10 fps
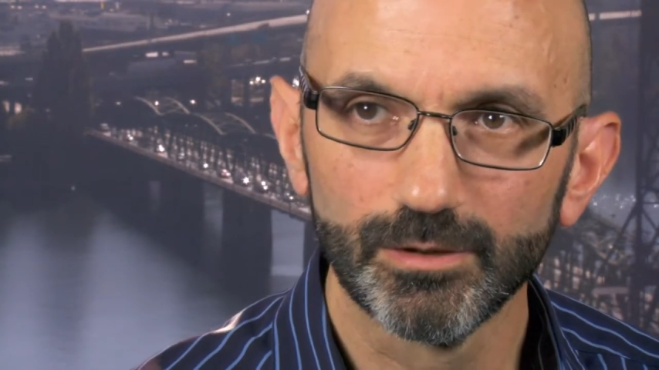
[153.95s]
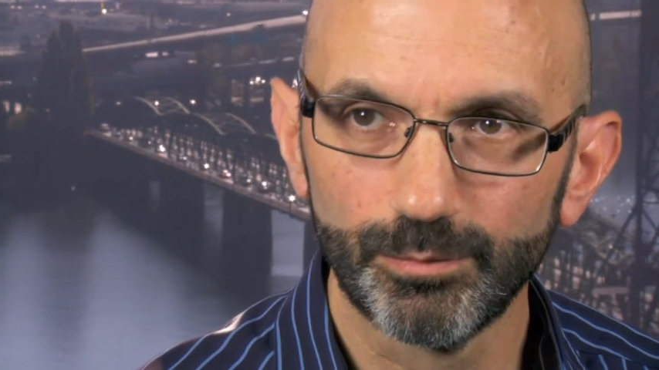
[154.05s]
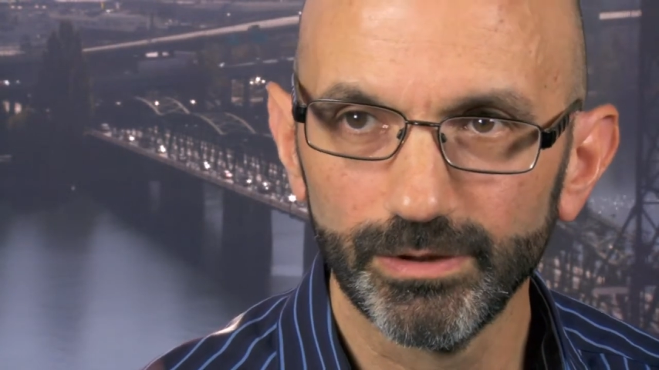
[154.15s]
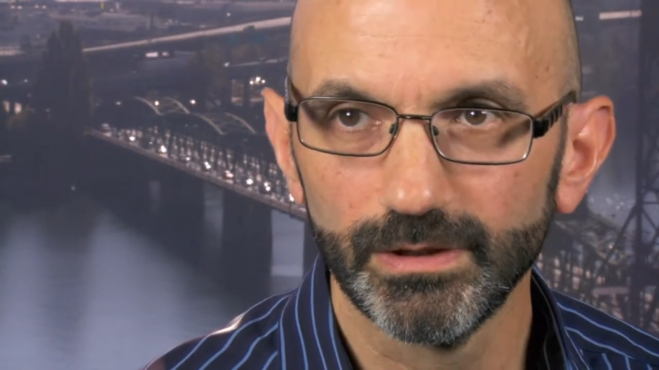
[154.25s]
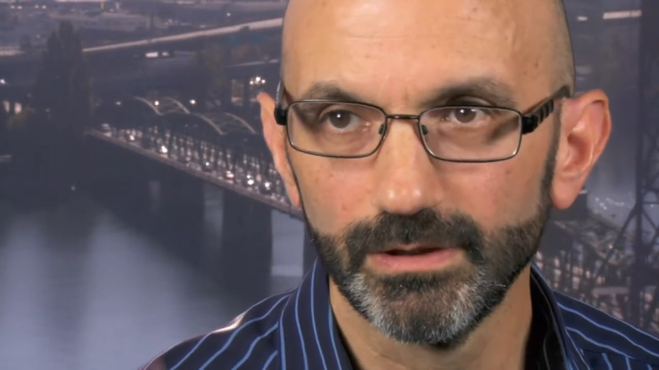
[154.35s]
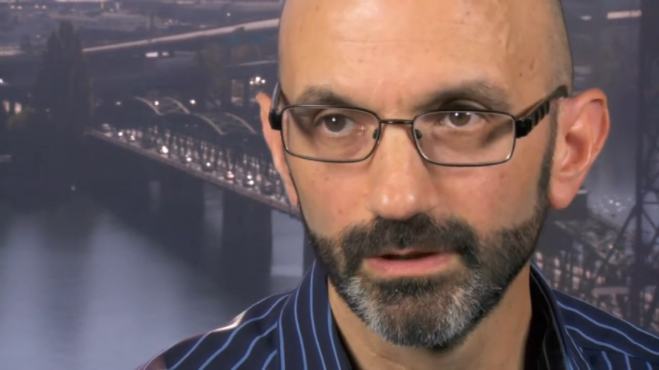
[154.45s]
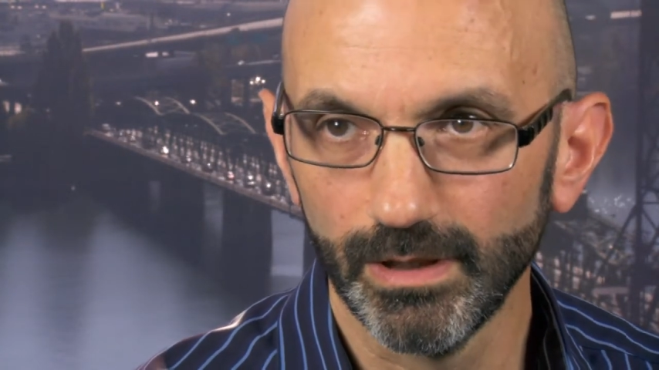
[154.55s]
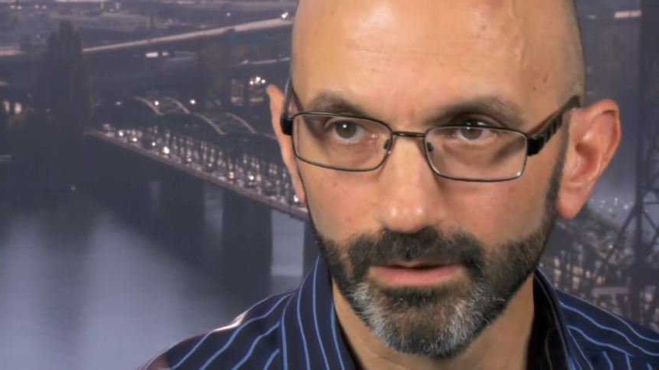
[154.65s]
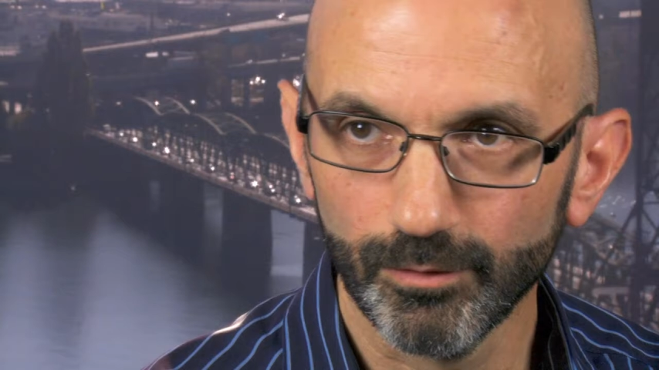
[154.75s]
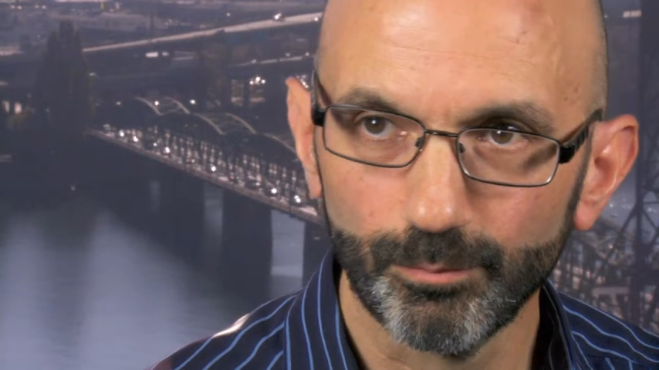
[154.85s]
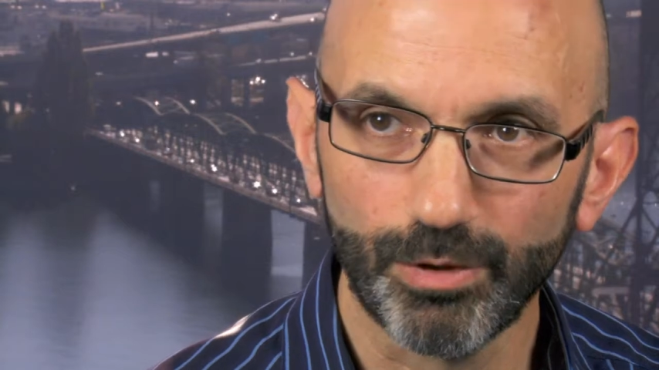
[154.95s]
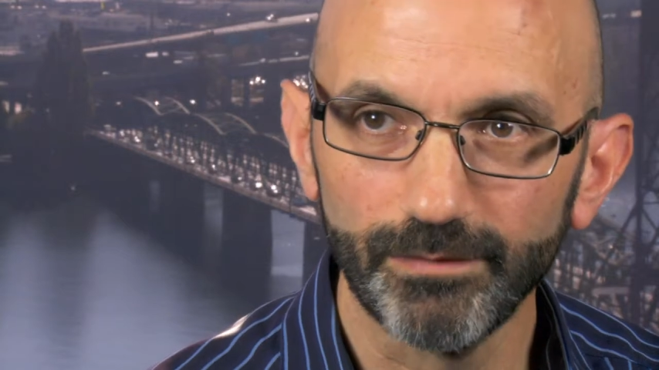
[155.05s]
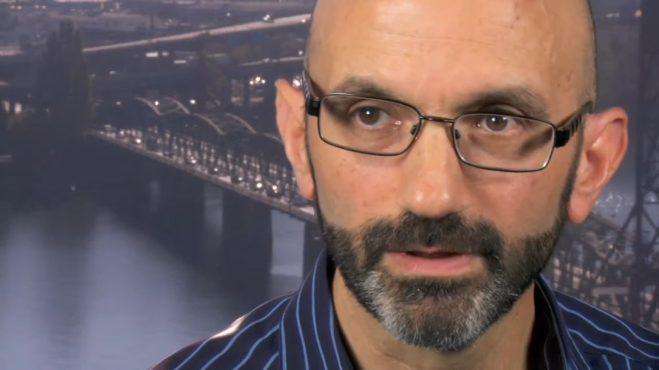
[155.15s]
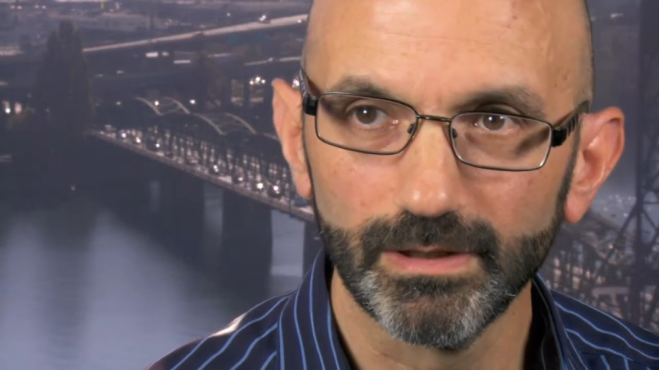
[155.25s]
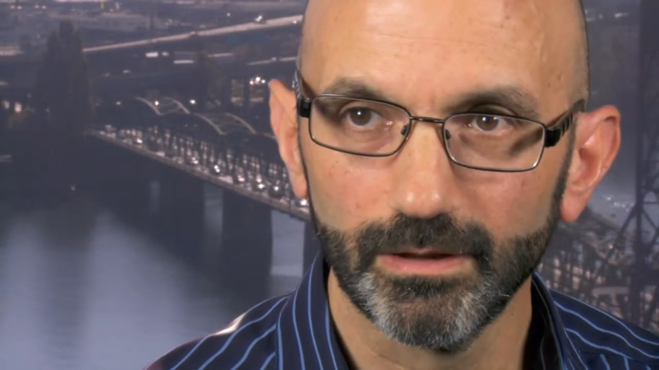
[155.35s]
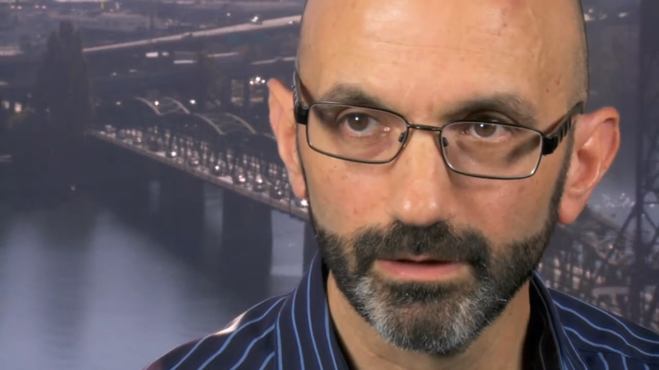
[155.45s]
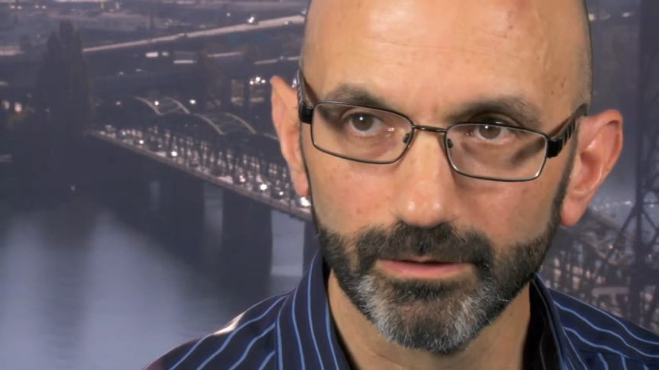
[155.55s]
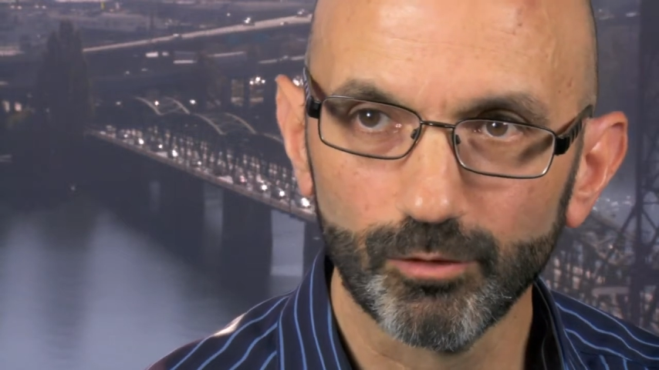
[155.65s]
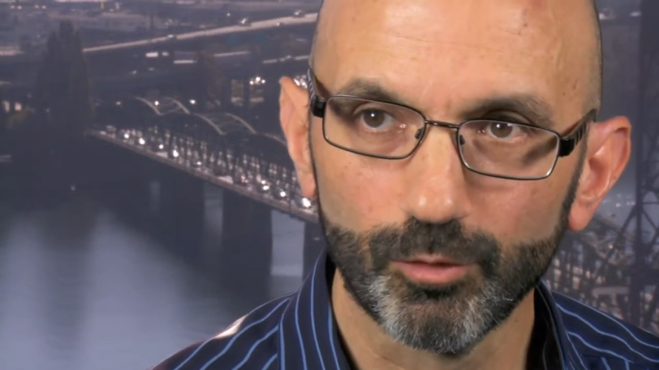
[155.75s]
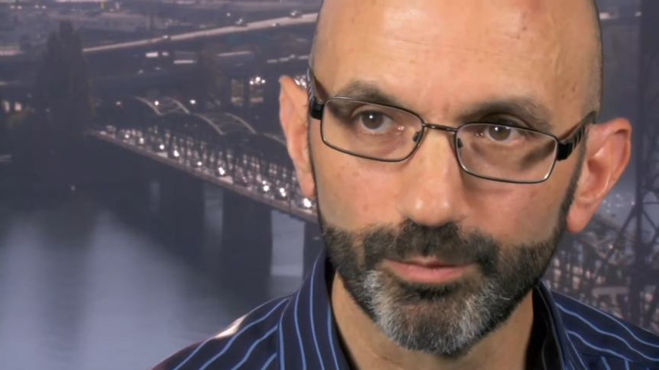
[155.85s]
to bring in a private cloud on
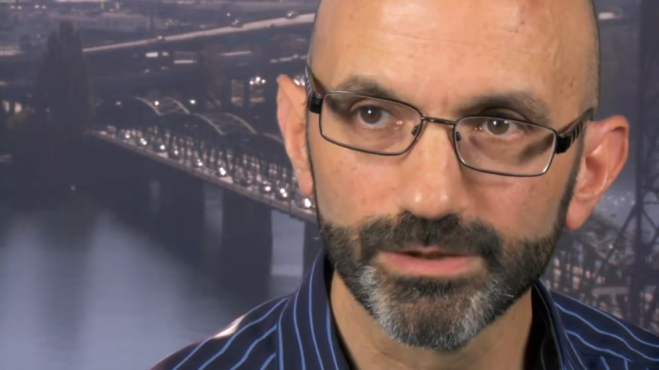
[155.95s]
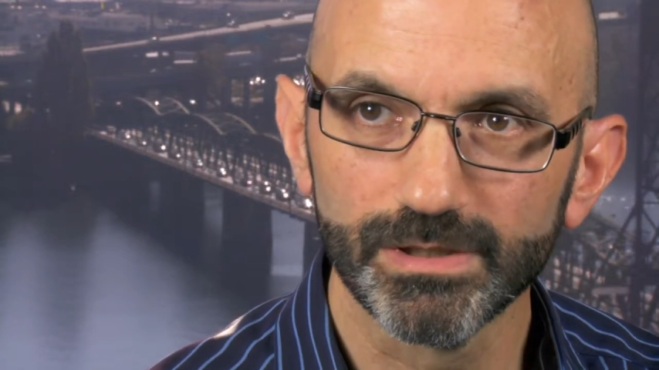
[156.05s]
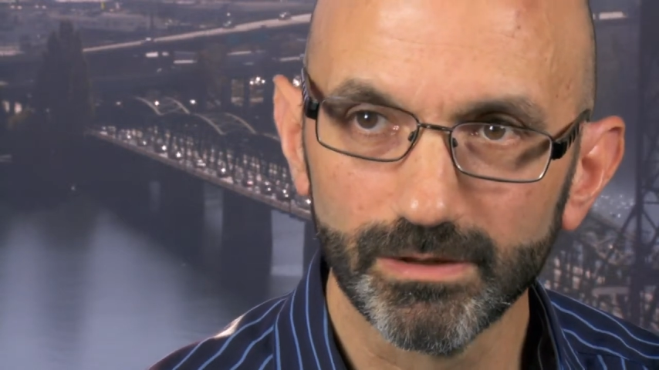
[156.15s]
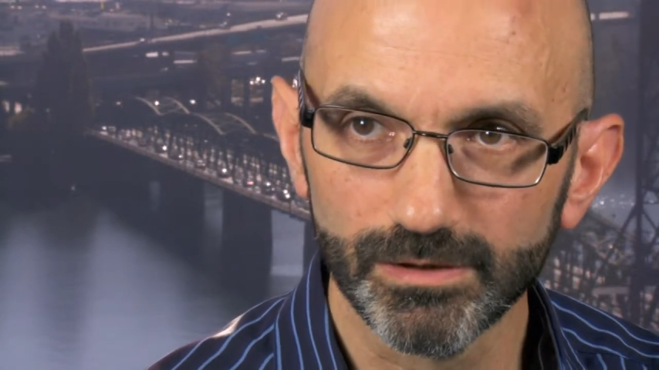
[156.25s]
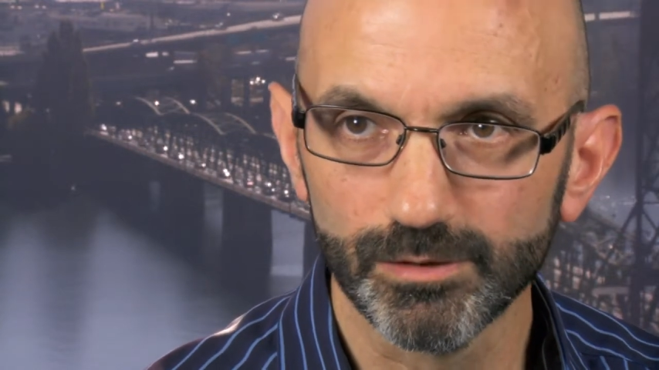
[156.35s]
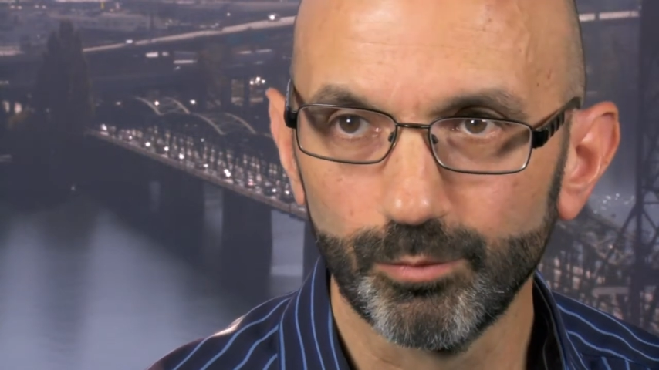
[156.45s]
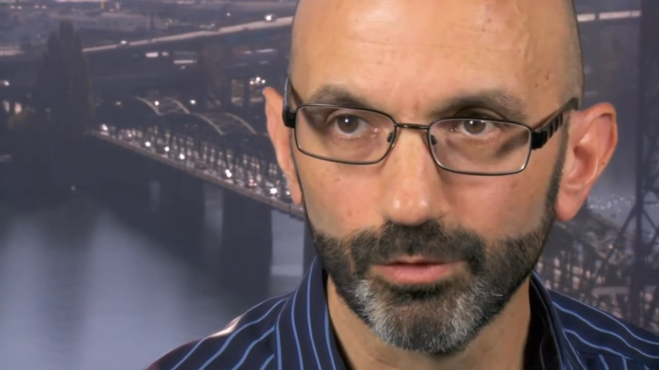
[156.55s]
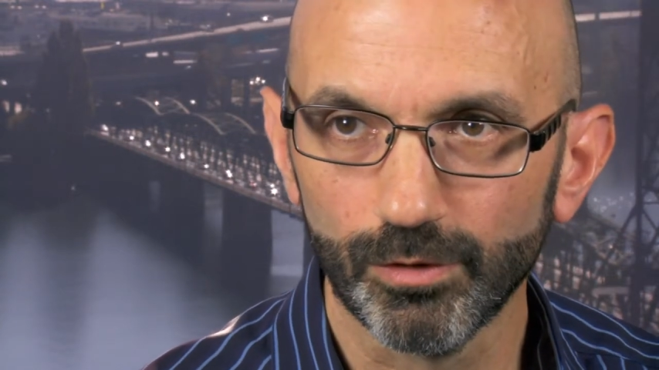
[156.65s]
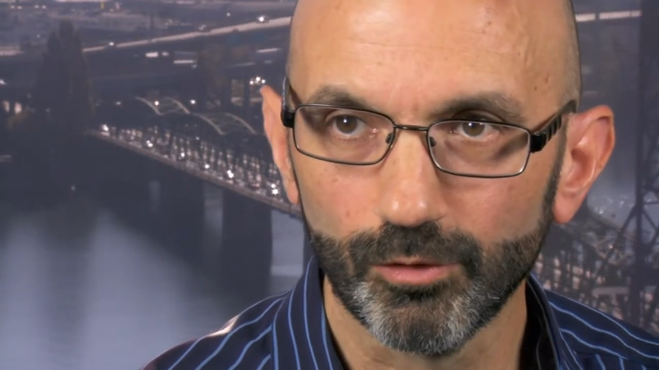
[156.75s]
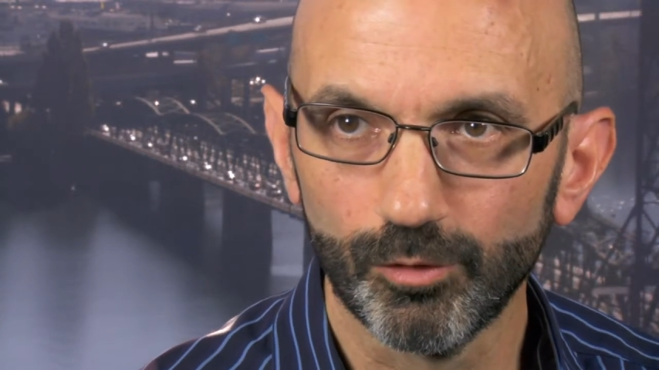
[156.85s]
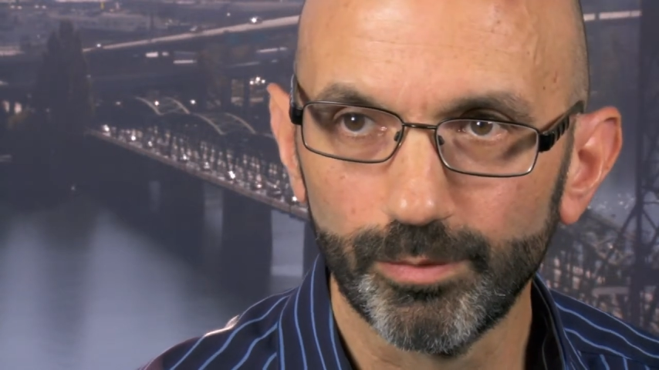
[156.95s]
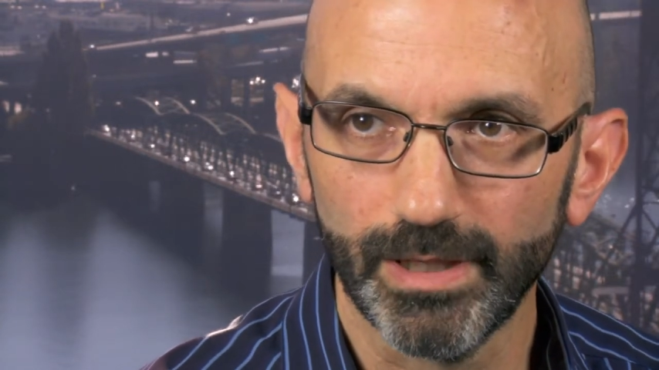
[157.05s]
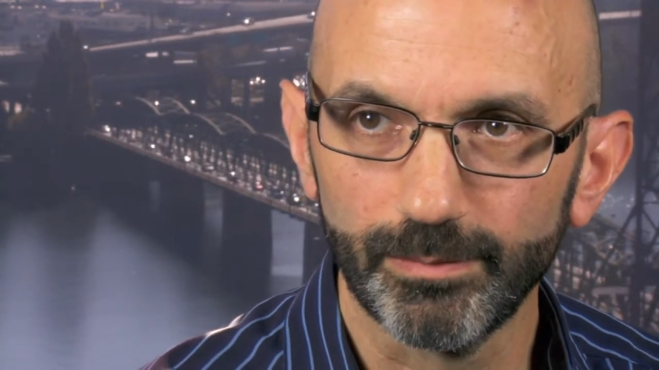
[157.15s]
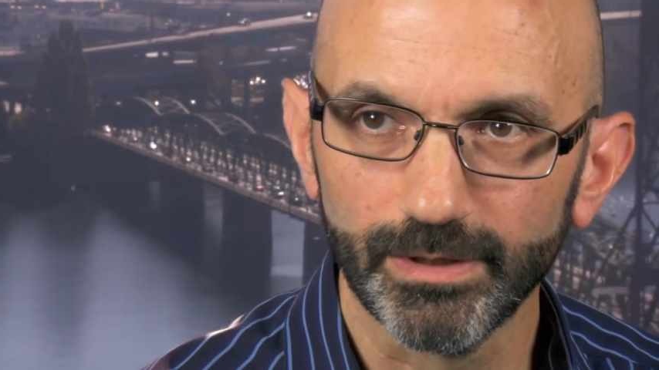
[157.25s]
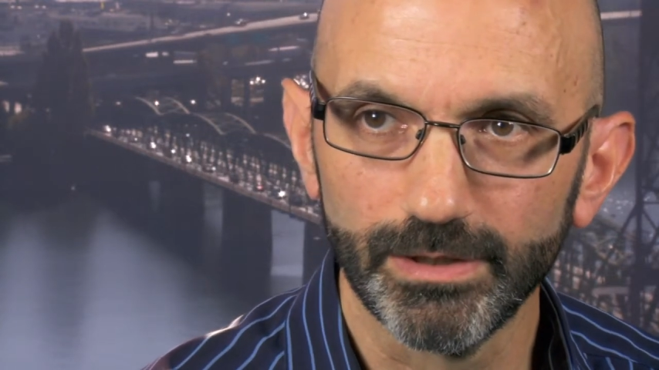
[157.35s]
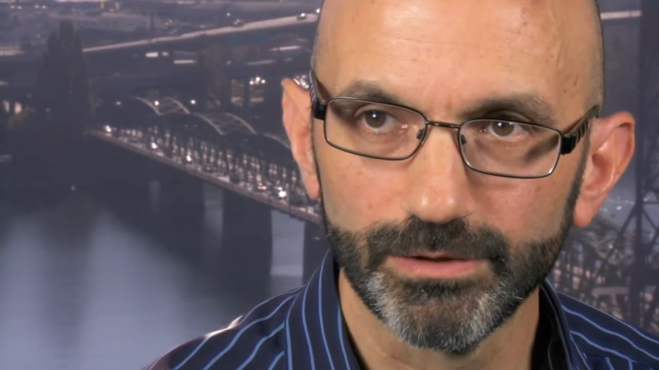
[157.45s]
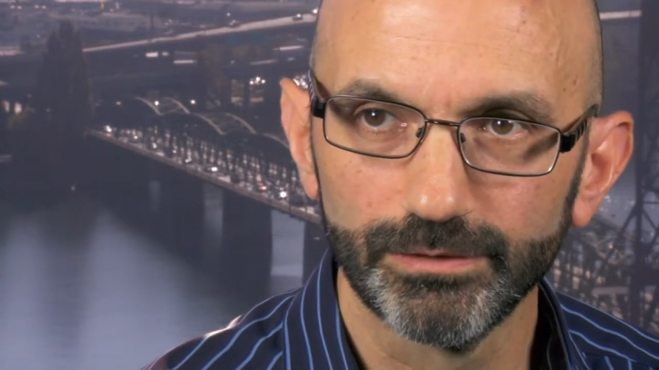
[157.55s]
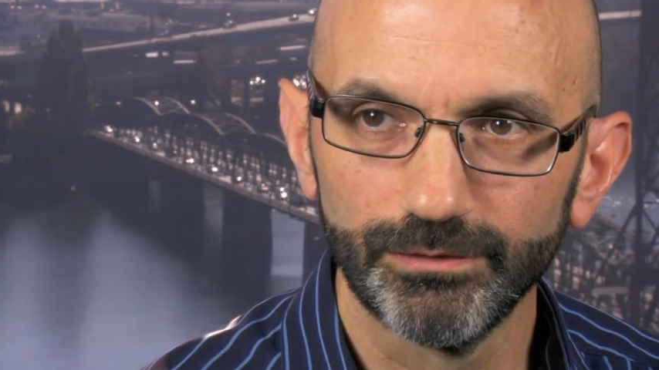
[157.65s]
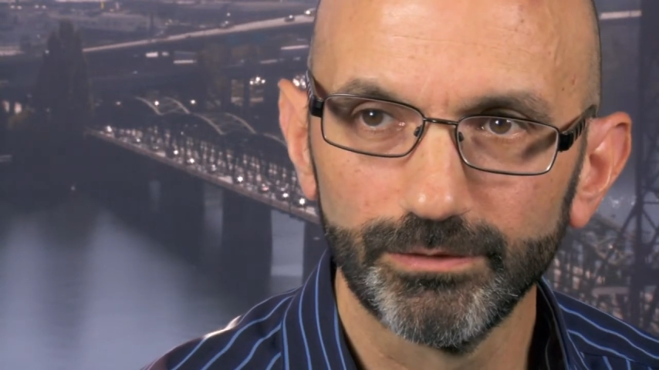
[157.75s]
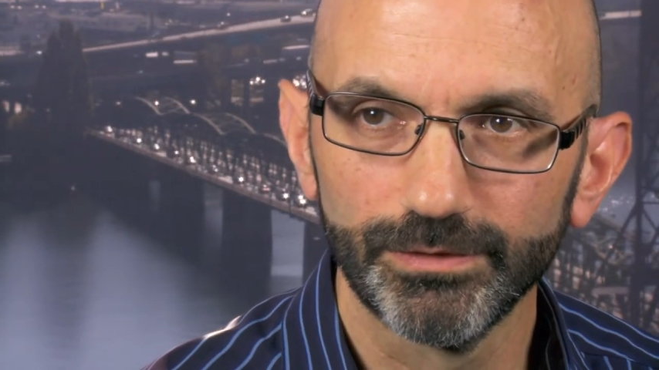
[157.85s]
the corporate side to support our corporate
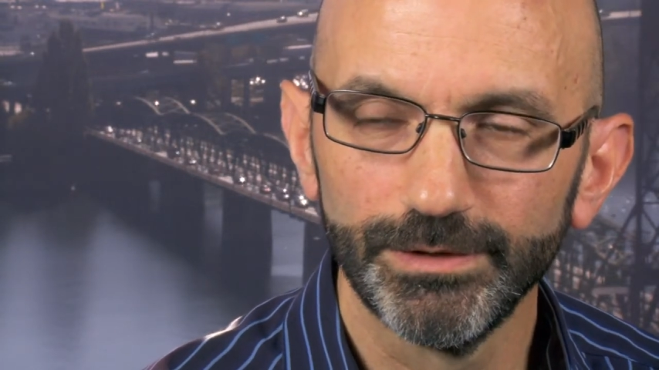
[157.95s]
applications.